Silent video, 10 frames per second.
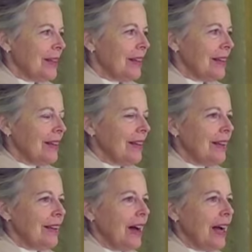That
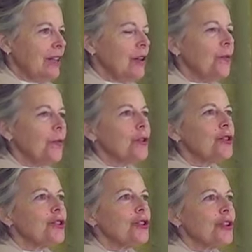I knew for
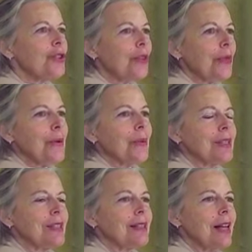sure that there
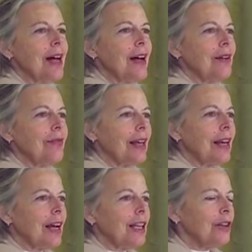was love,
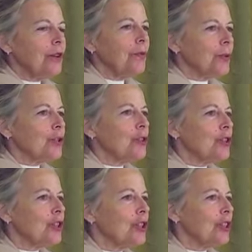and I knew for
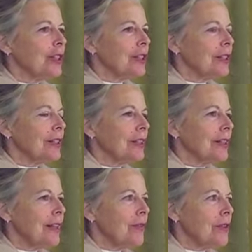sure
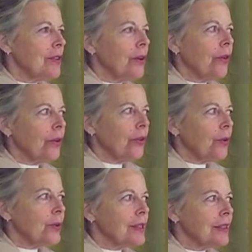that even though
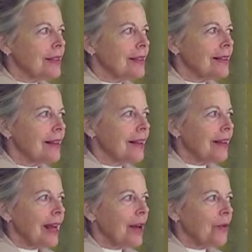there was this thing
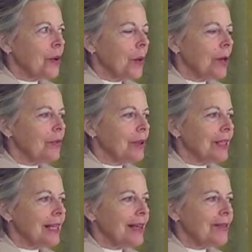that everyone
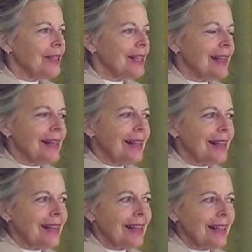believed in,
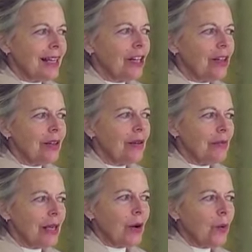that it
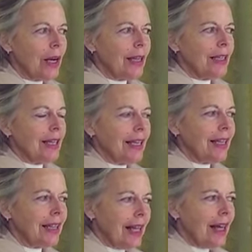couldn't be quite like
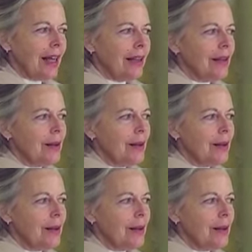that.